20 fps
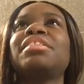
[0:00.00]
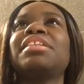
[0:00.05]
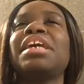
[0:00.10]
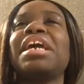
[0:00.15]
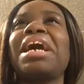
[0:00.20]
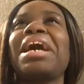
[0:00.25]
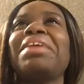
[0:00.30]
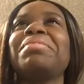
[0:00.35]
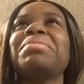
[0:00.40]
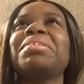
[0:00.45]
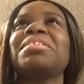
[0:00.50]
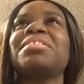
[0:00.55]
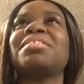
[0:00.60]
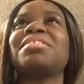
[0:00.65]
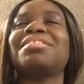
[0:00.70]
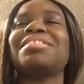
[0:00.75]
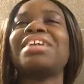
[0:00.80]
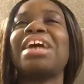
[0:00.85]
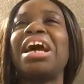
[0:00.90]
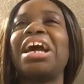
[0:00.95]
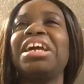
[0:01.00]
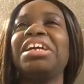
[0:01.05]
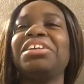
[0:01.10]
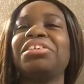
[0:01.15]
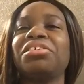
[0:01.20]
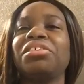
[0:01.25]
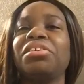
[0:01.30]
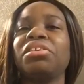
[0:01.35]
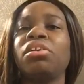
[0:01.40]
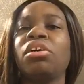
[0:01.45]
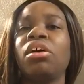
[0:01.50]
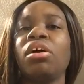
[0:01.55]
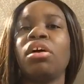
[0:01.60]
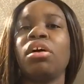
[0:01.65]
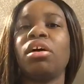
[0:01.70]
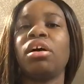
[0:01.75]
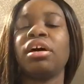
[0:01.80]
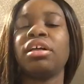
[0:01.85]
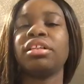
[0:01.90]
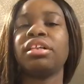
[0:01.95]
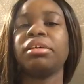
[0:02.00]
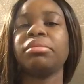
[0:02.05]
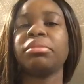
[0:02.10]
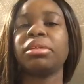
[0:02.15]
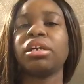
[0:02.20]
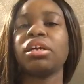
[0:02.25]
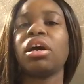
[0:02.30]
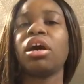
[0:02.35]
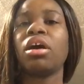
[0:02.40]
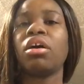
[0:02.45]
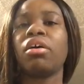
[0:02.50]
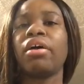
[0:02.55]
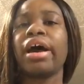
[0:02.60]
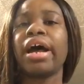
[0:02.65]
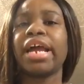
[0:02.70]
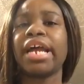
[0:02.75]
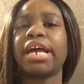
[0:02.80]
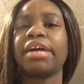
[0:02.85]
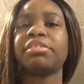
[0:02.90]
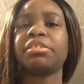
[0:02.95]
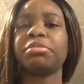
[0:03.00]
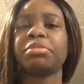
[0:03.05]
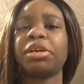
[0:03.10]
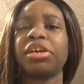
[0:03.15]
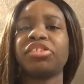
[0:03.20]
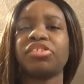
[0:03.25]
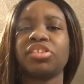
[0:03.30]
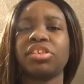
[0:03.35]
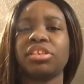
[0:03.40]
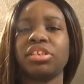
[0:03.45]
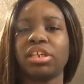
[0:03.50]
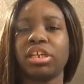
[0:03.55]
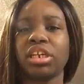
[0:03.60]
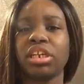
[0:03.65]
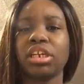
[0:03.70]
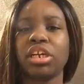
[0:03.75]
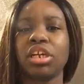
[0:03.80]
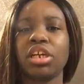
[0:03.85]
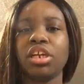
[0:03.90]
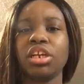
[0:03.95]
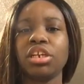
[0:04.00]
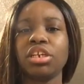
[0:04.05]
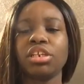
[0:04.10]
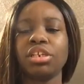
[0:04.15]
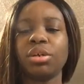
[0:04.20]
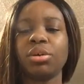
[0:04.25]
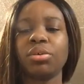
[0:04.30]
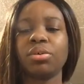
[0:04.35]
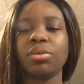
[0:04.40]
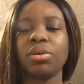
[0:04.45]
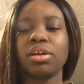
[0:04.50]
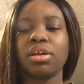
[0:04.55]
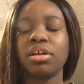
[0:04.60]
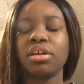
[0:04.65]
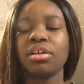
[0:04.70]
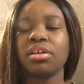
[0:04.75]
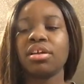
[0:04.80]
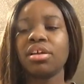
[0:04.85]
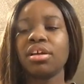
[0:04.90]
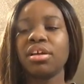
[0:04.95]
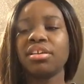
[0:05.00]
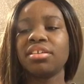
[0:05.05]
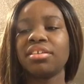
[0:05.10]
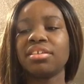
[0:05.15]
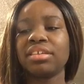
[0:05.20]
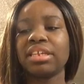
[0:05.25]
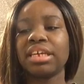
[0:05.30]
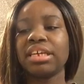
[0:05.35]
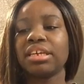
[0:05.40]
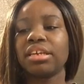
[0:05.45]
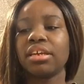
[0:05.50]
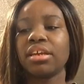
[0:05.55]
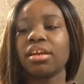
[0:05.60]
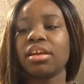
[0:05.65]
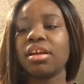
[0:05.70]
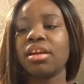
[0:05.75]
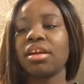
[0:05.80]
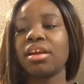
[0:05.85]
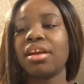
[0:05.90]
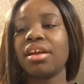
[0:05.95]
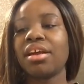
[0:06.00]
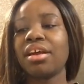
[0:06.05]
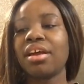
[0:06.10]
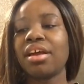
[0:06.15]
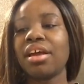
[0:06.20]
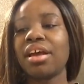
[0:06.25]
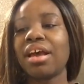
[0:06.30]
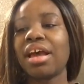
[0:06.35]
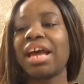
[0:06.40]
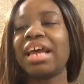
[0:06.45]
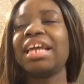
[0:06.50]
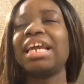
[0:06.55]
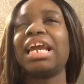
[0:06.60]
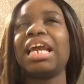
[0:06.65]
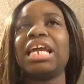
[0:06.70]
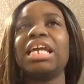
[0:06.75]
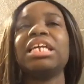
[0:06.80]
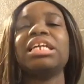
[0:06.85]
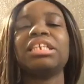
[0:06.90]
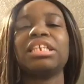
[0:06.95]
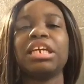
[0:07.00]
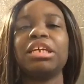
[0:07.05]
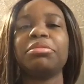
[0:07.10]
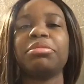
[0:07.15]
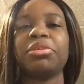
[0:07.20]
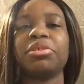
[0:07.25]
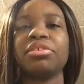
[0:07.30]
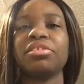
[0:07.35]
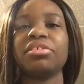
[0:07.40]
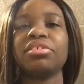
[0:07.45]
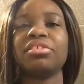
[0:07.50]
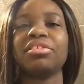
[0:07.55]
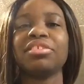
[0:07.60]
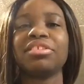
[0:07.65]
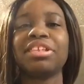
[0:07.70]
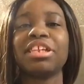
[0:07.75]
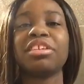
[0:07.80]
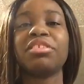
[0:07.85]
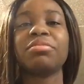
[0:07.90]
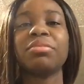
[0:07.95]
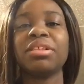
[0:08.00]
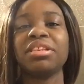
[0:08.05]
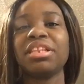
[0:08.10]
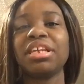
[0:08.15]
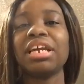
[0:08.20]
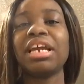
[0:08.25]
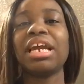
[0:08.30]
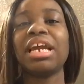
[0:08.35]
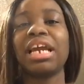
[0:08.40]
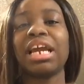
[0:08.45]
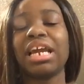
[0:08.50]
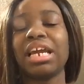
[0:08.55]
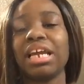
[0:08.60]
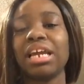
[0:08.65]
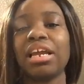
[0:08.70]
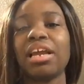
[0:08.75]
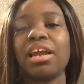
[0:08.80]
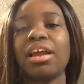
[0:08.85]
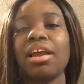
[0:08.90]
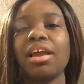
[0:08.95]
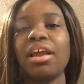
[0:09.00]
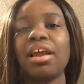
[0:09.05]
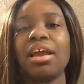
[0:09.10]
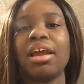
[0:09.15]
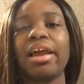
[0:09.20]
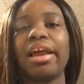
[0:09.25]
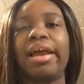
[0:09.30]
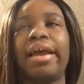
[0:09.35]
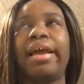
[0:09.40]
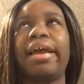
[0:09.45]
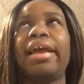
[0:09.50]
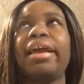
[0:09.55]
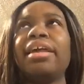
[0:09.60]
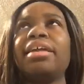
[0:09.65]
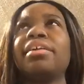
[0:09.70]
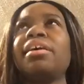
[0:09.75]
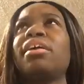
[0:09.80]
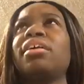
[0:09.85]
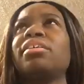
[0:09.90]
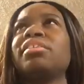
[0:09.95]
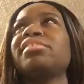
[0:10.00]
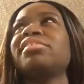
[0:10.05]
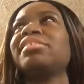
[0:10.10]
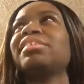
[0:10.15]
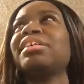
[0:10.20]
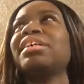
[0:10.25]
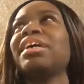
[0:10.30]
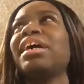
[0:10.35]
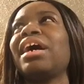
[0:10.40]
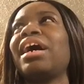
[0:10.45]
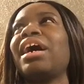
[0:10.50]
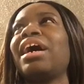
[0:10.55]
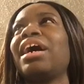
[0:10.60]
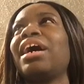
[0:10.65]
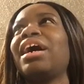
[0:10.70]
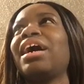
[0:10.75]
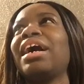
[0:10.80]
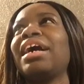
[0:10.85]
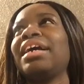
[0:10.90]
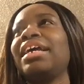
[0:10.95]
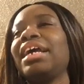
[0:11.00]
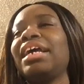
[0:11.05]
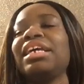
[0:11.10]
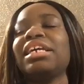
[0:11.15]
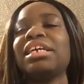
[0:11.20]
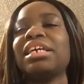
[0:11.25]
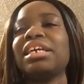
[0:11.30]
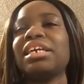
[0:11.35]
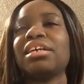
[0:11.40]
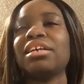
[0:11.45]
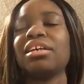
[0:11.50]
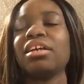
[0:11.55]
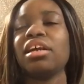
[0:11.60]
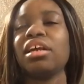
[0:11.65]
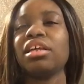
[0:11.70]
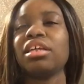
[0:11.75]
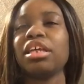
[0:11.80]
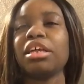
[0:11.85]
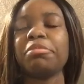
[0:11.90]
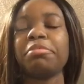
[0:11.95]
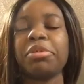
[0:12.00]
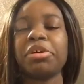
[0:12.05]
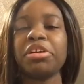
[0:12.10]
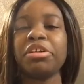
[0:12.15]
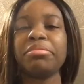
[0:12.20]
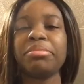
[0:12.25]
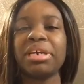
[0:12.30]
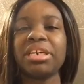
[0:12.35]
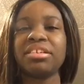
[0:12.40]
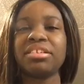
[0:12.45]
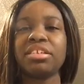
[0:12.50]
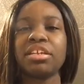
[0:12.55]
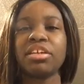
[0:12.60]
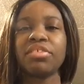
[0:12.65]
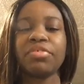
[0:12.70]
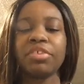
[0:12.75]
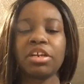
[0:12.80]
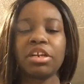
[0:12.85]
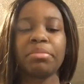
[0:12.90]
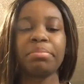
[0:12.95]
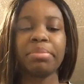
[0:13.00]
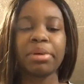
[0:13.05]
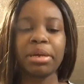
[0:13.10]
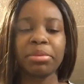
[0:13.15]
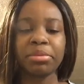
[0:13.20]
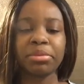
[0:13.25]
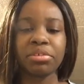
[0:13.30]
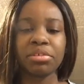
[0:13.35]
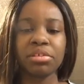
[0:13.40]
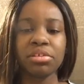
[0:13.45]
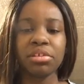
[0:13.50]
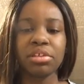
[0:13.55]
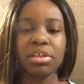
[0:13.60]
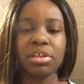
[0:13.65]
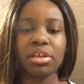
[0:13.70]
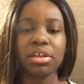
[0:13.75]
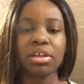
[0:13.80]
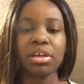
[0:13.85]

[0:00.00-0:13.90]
they have this title on them, like, oh, I have depression. Like, you know, it, like, I hate labels. That's one thing I hate. And honestly, I hate, like, putting myself in a bubble